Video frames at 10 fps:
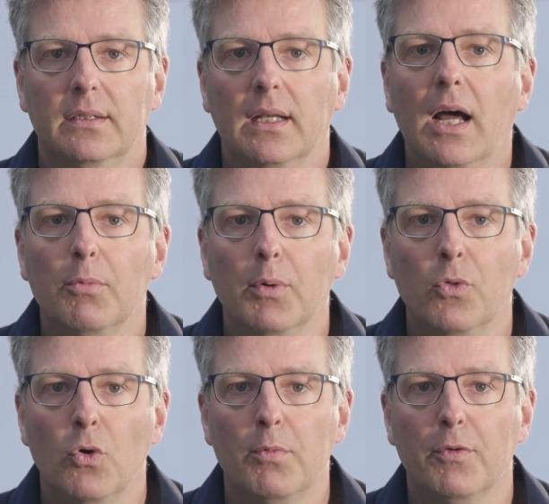The
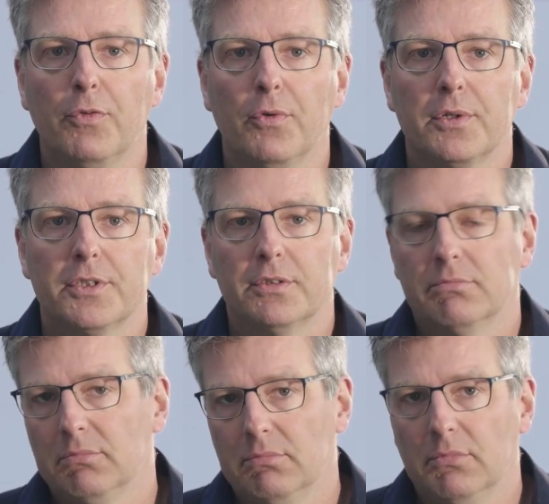allowable normal
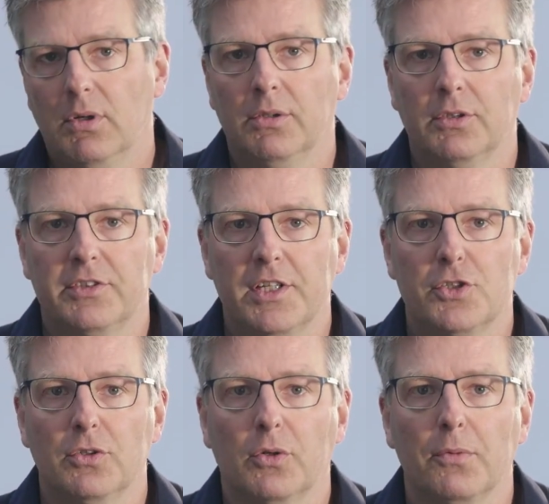force, under
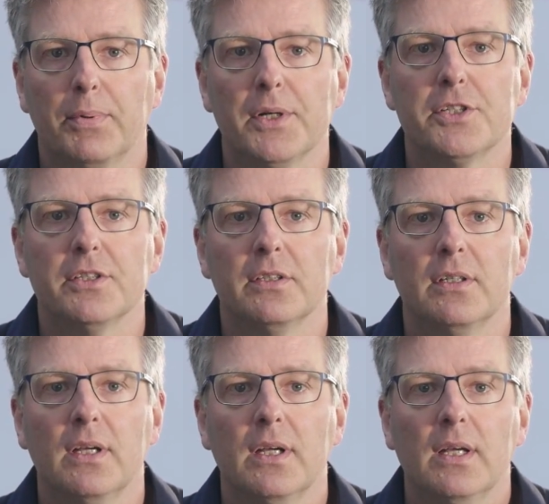tension or
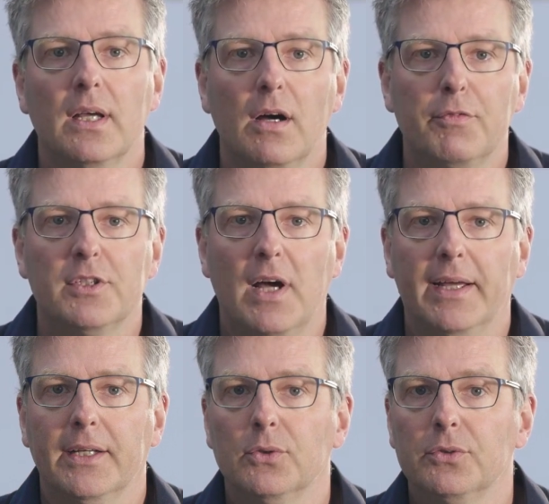compression, of a
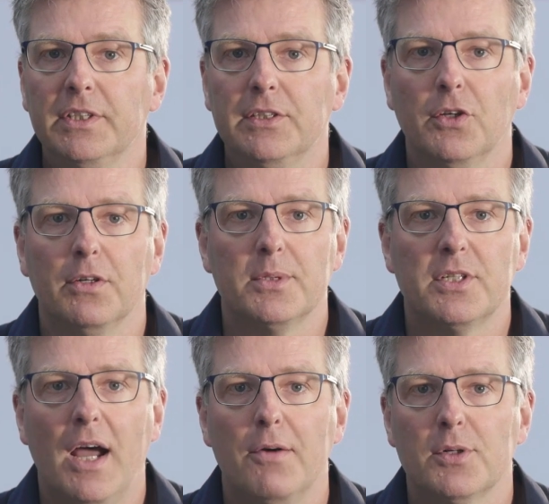diagonal
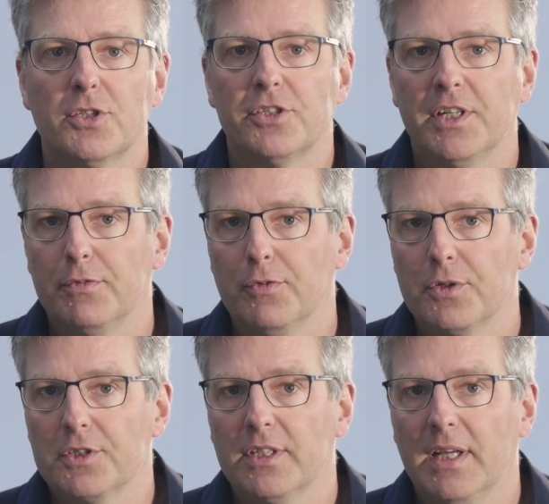determines how much shear
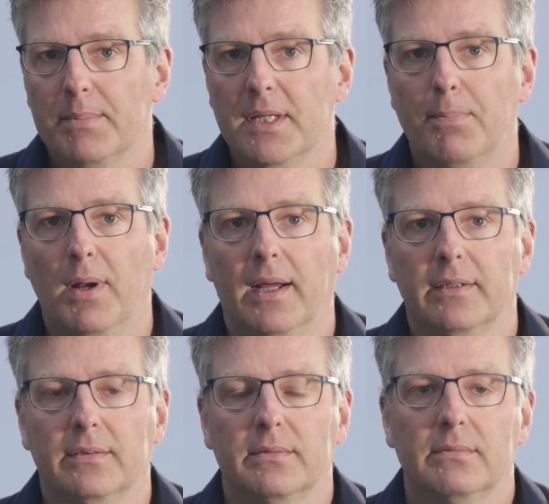force can be
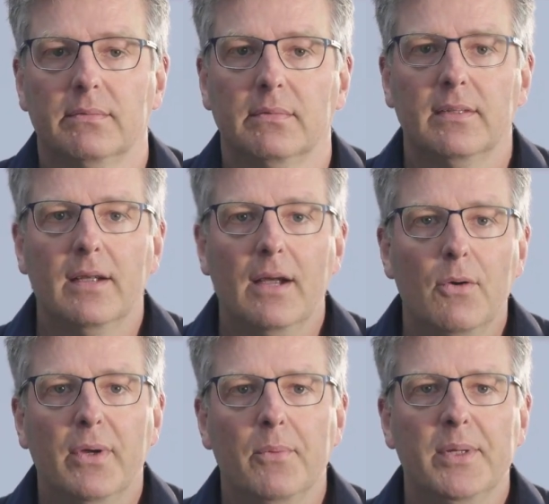applied.
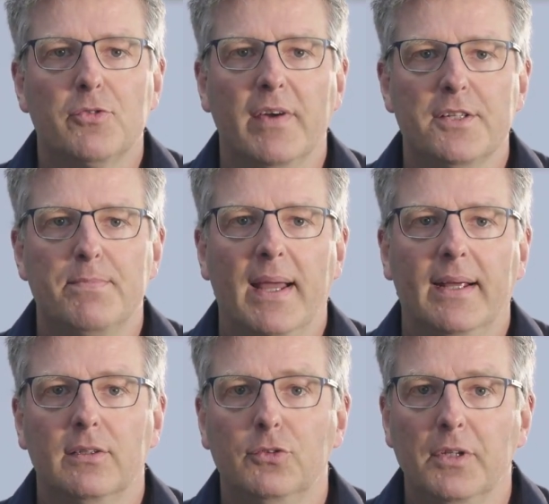How can we trace
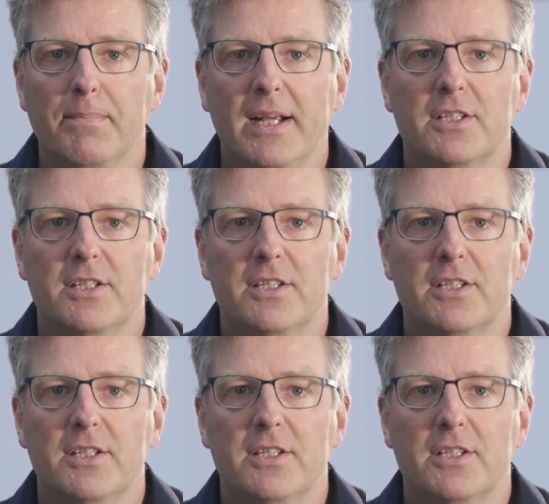back to the